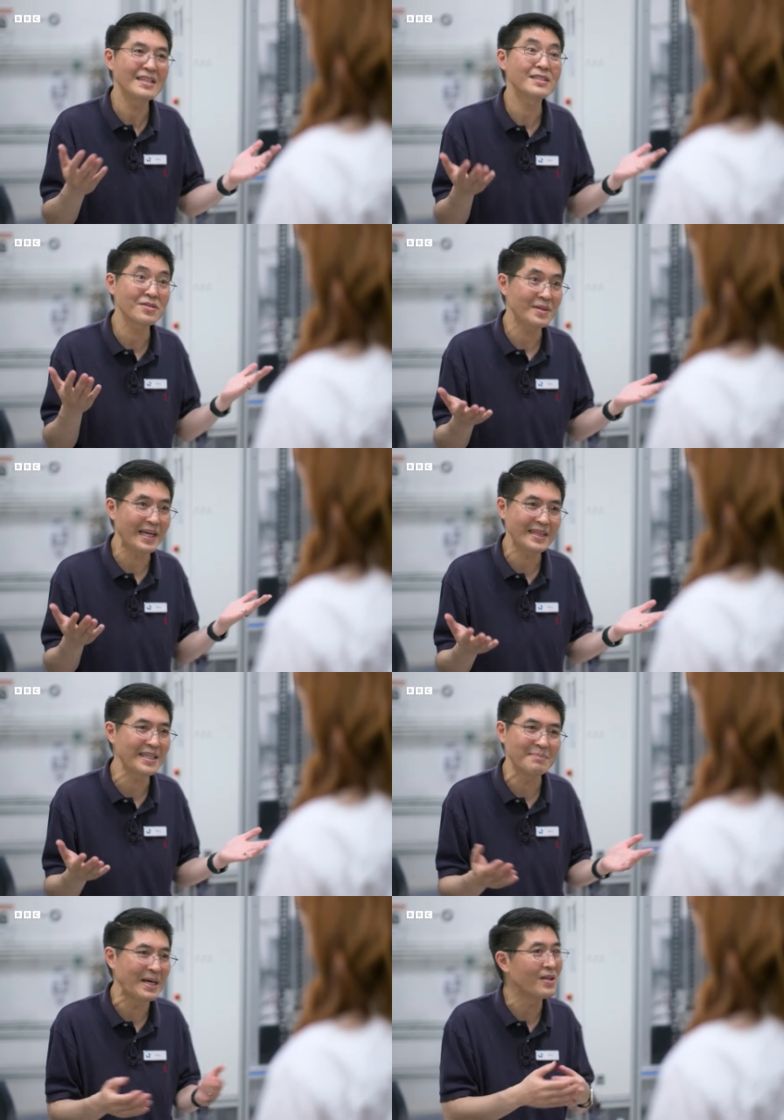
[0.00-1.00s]
this is what I
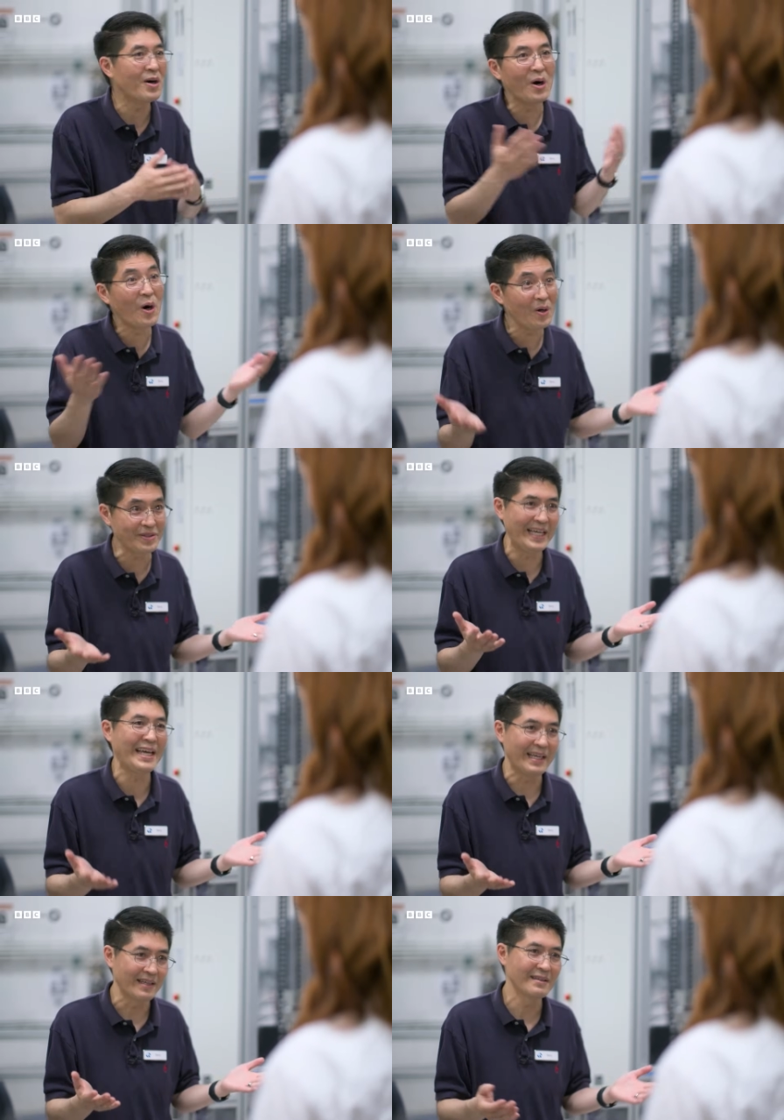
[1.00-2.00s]
think about all
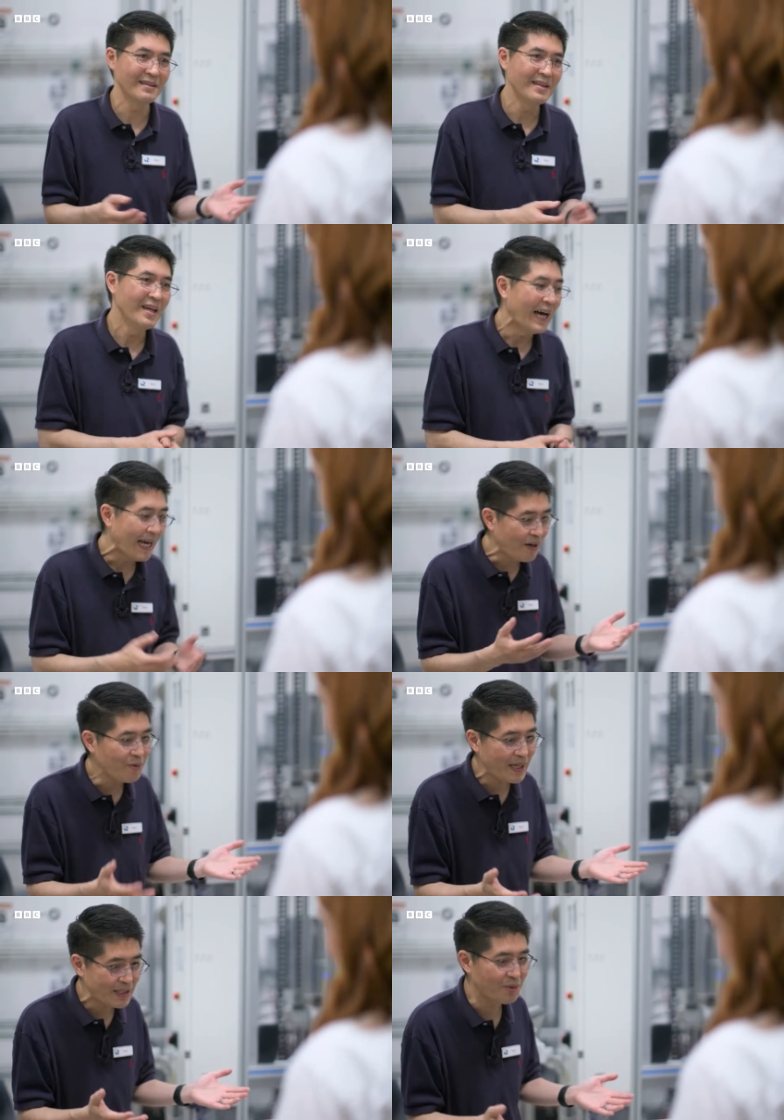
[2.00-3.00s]
day. How
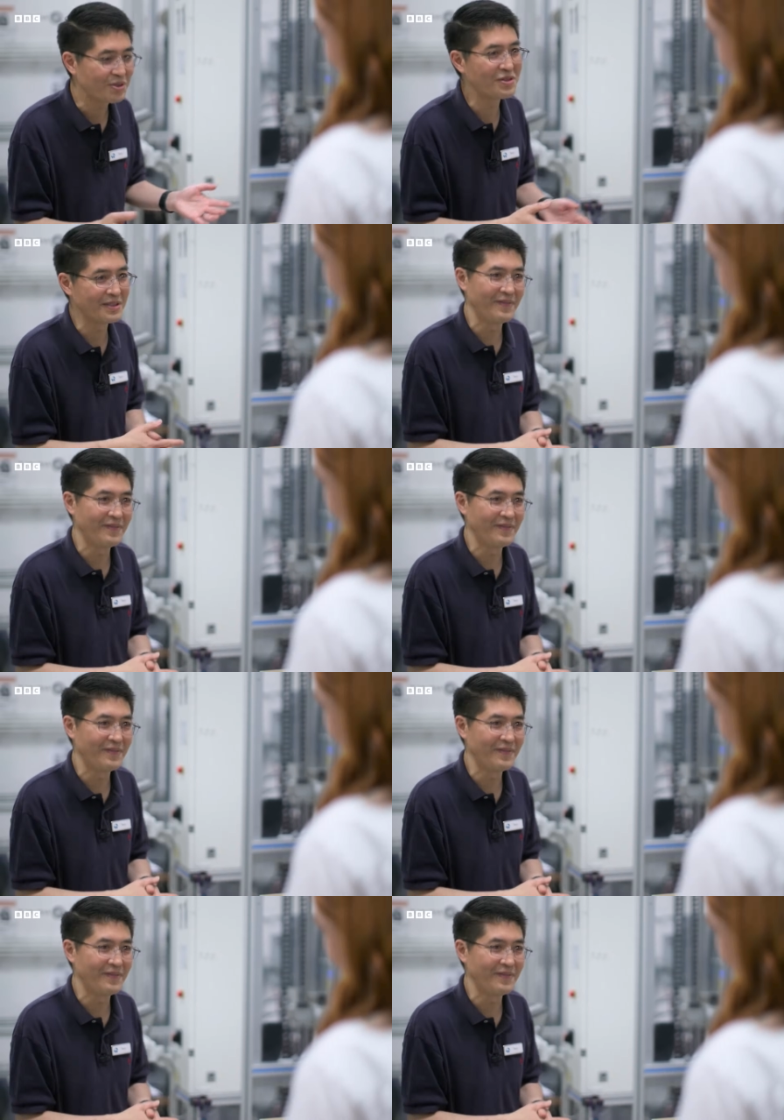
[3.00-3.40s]
do I torture a